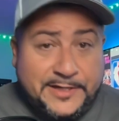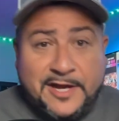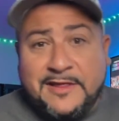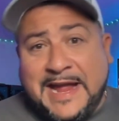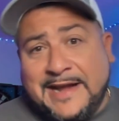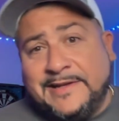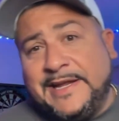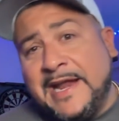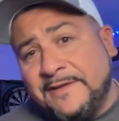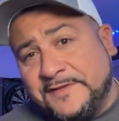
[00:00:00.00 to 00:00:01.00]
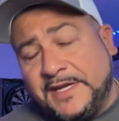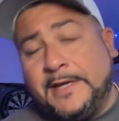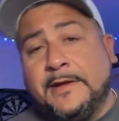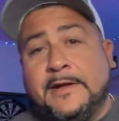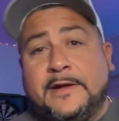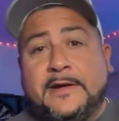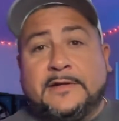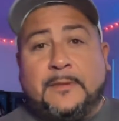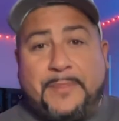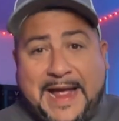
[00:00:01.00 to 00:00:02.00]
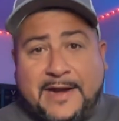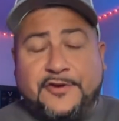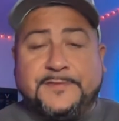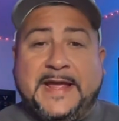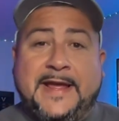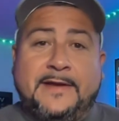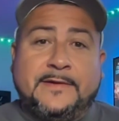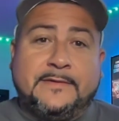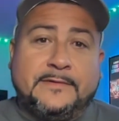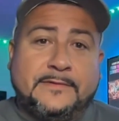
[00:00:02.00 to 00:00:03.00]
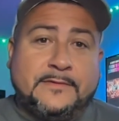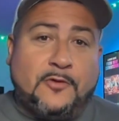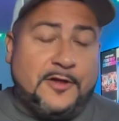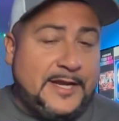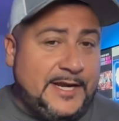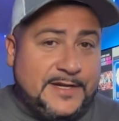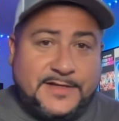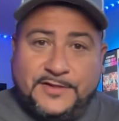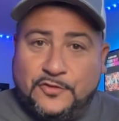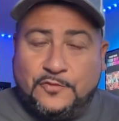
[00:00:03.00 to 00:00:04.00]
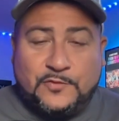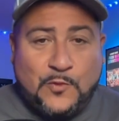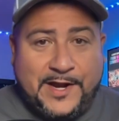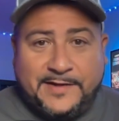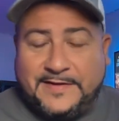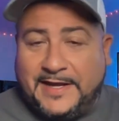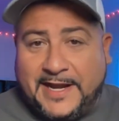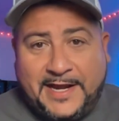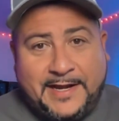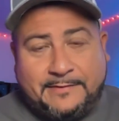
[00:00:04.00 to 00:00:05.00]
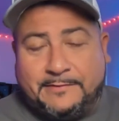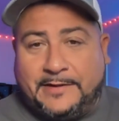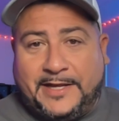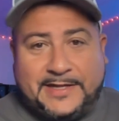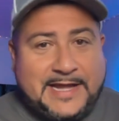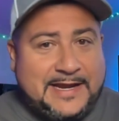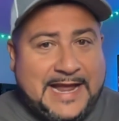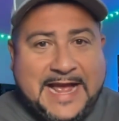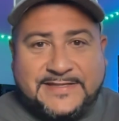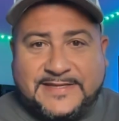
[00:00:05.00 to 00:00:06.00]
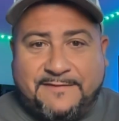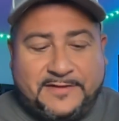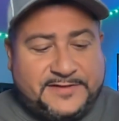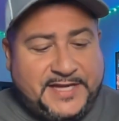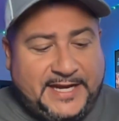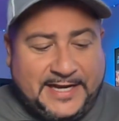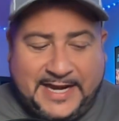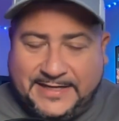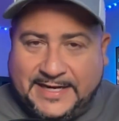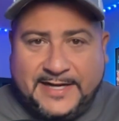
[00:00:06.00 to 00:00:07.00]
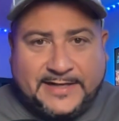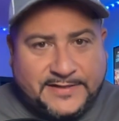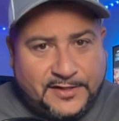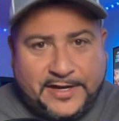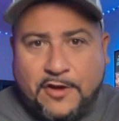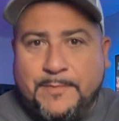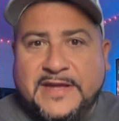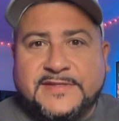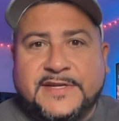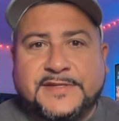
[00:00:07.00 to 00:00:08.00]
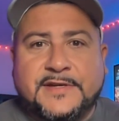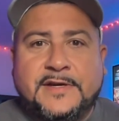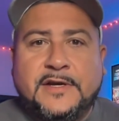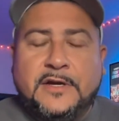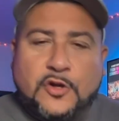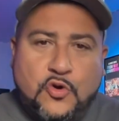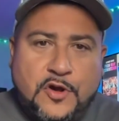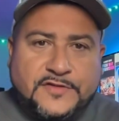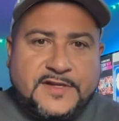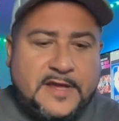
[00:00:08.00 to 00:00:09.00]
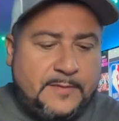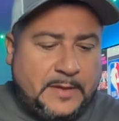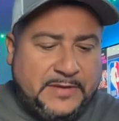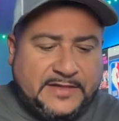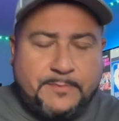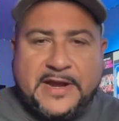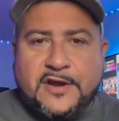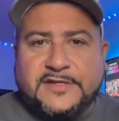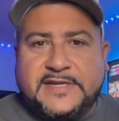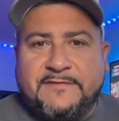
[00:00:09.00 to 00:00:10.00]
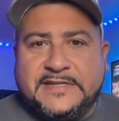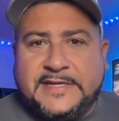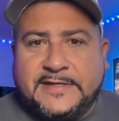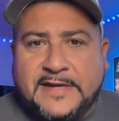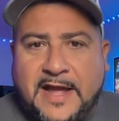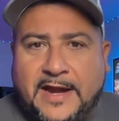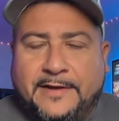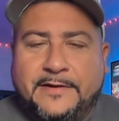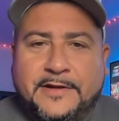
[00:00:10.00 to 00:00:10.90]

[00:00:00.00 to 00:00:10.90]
the other hand, in the NFC, the Packers, man, all they needed to do was win to get in and get that last seventh seed, and they did it. They took care of business. Kudos to them. They beat the Bears 17 to 9.